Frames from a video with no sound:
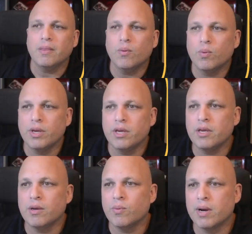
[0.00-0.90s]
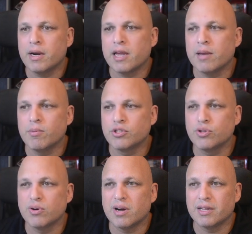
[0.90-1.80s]
We were able
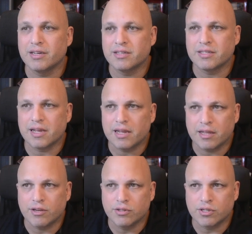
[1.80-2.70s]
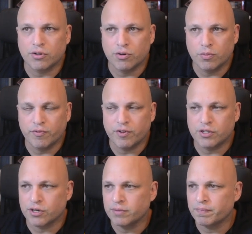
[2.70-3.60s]
to understand the user group
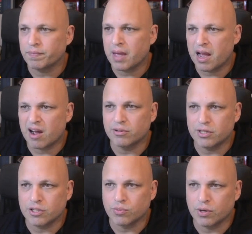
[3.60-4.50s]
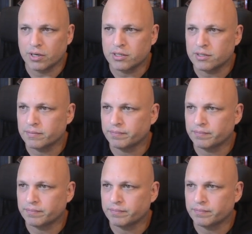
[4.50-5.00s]
feature, how this works.